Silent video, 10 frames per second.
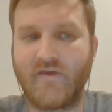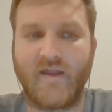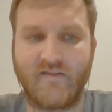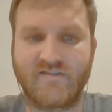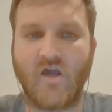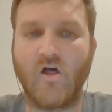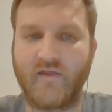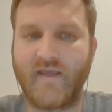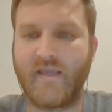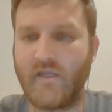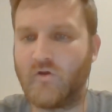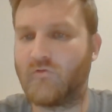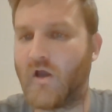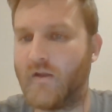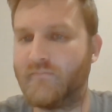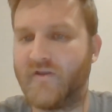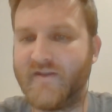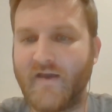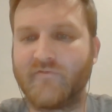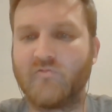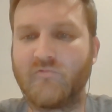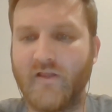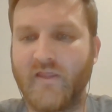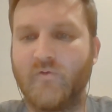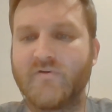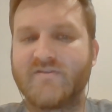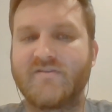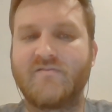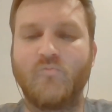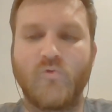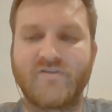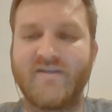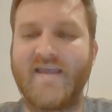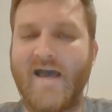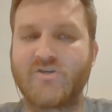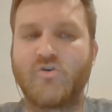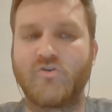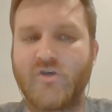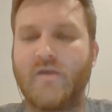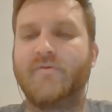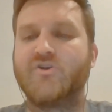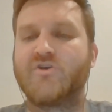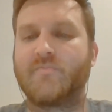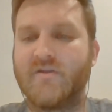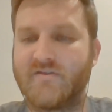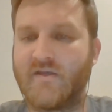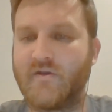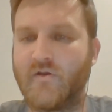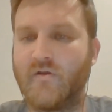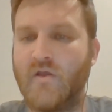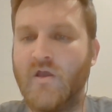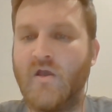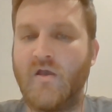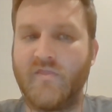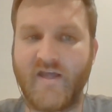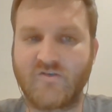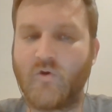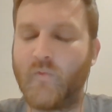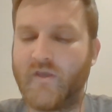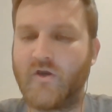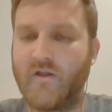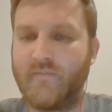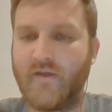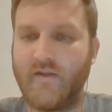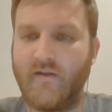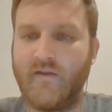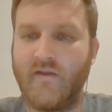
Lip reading: That had a solid 8-year run, but never really was a national championship contender. That's what we could have been.